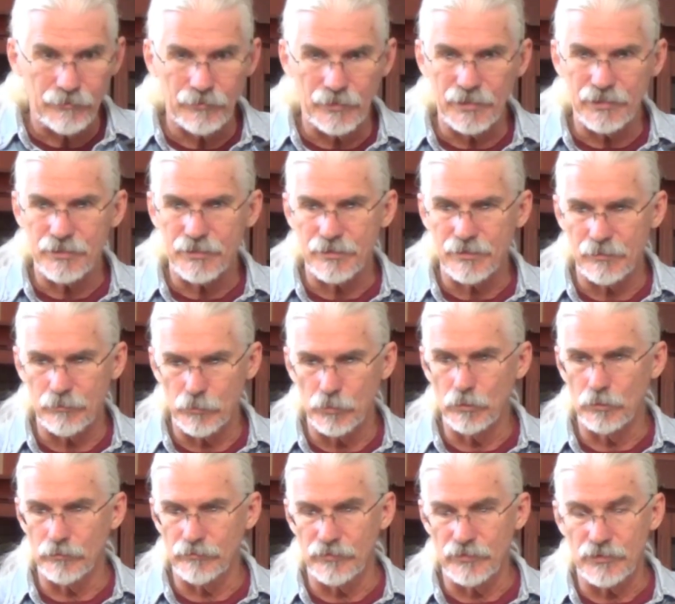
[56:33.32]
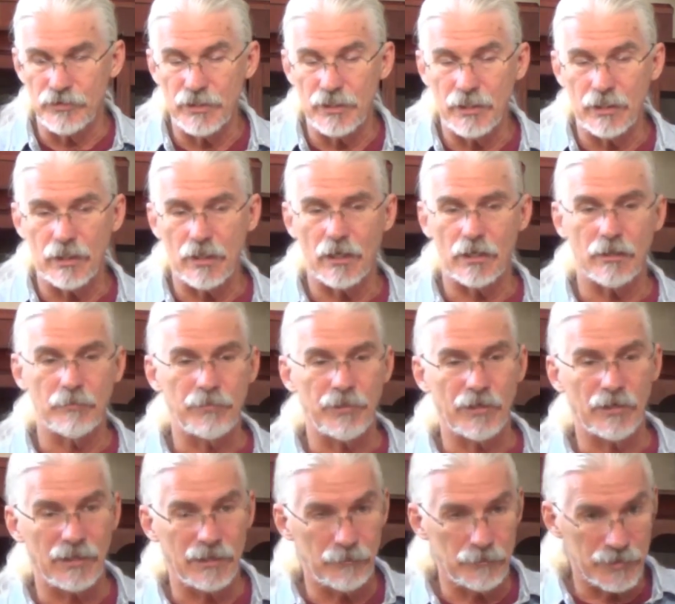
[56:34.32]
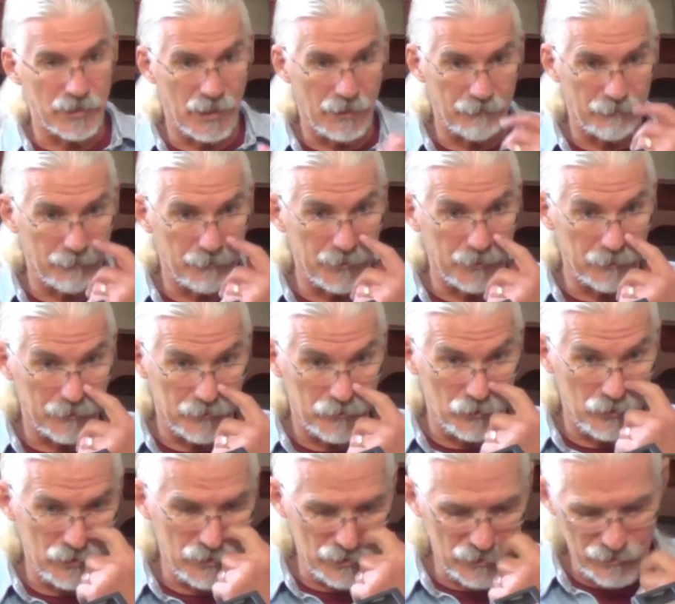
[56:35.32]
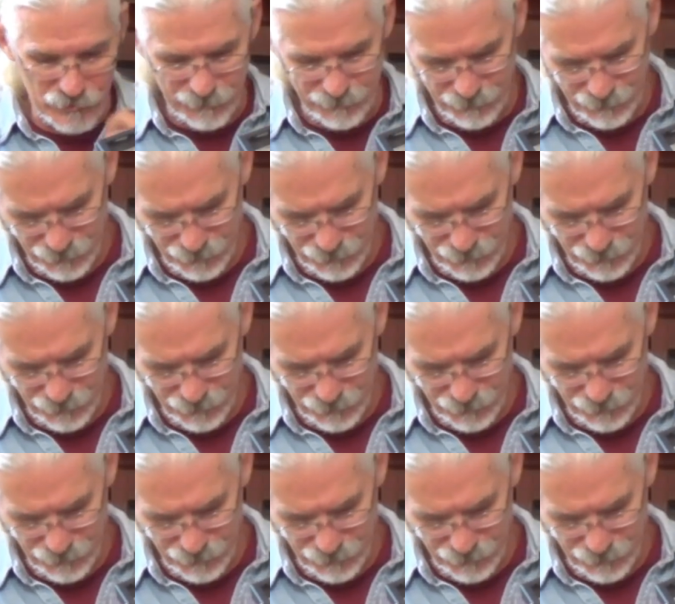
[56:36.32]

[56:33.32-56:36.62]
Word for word: This ruler of the synagogue apparently was not familiar with Jesus